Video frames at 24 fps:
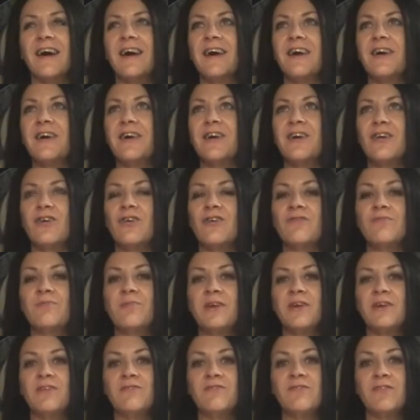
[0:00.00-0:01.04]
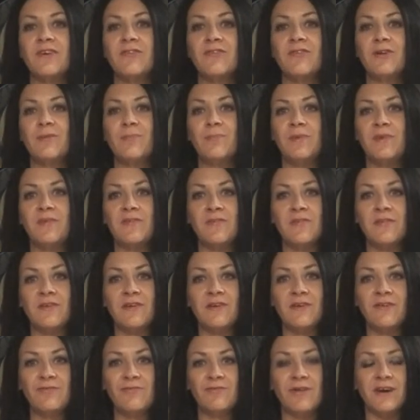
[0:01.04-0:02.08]
I've been very
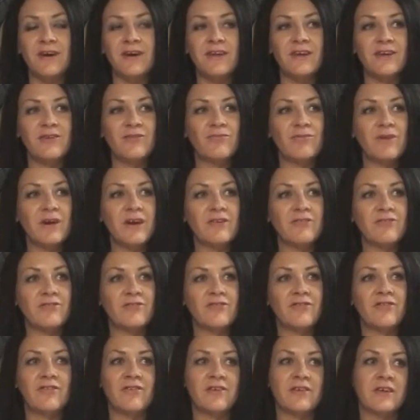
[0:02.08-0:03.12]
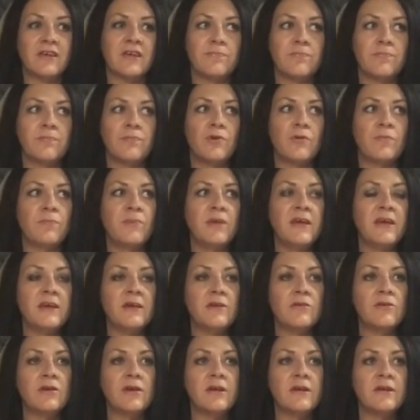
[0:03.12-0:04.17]
busy running around and
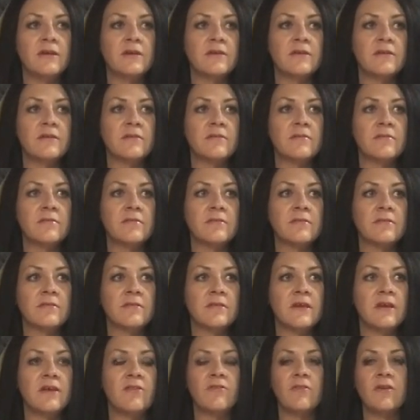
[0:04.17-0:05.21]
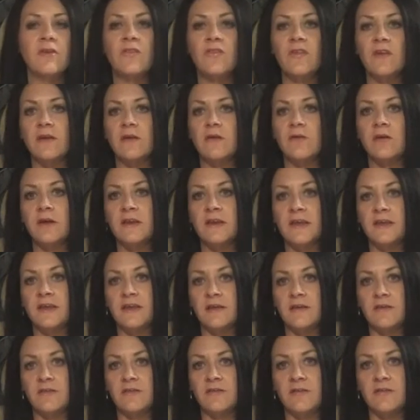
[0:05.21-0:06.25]
preparing everything I
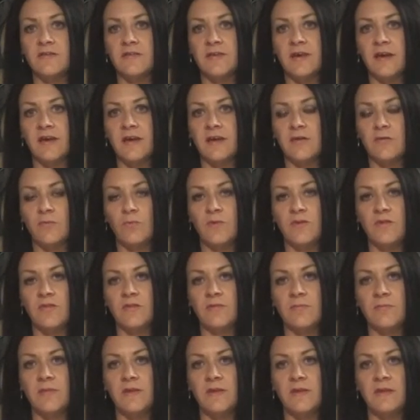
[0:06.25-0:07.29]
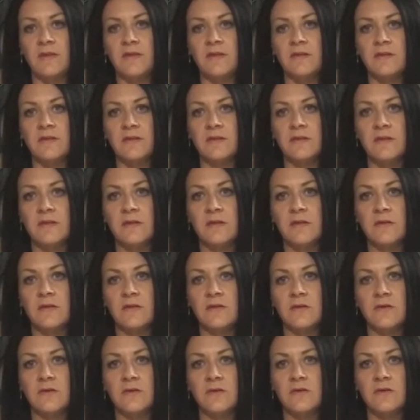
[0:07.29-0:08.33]
need to take with me
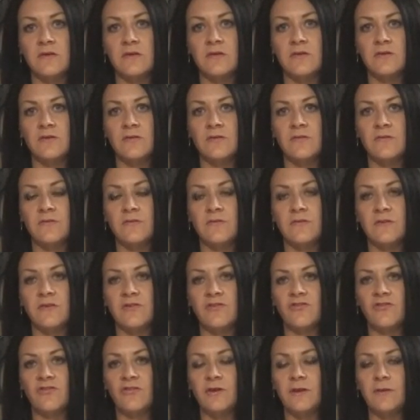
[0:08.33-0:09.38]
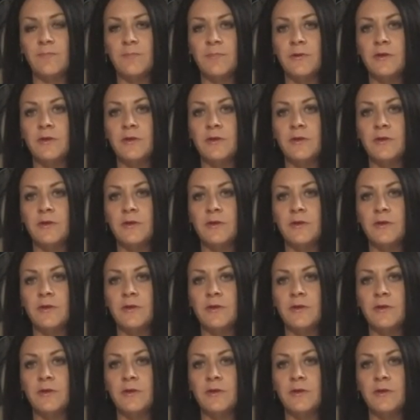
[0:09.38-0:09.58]
on the trip.